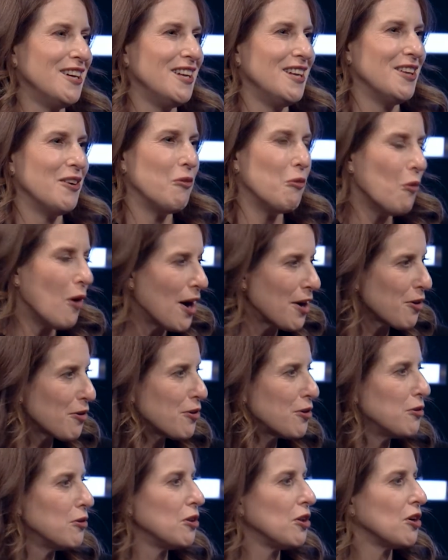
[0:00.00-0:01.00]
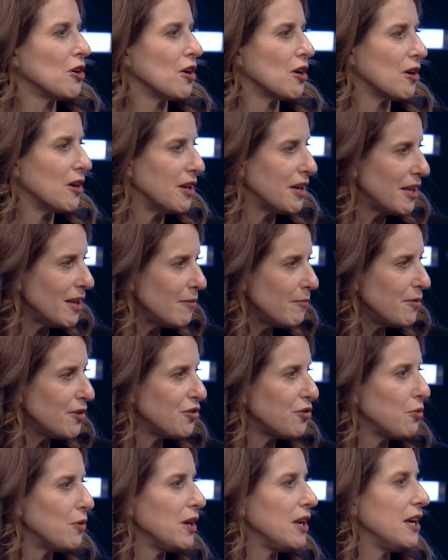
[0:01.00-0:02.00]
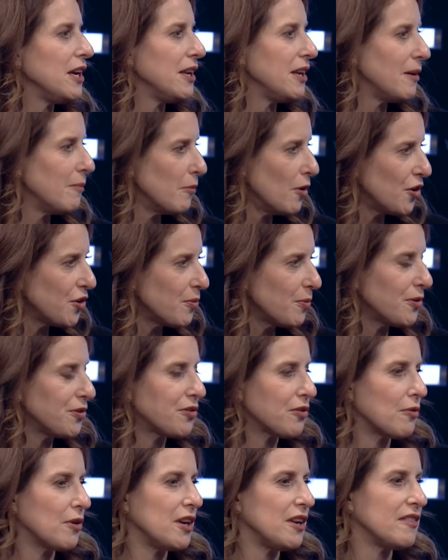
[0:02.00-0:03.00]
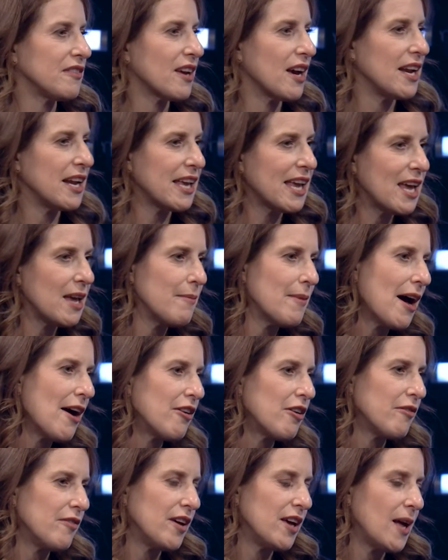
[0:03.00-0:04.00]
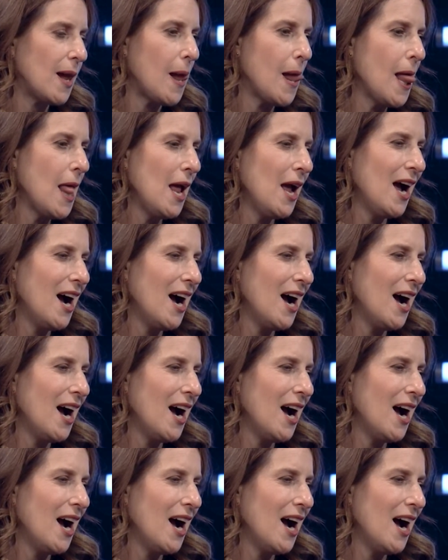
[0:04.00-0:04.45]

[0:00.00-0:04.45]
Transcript: water cooler and in between and multiple screens kind of came out of it.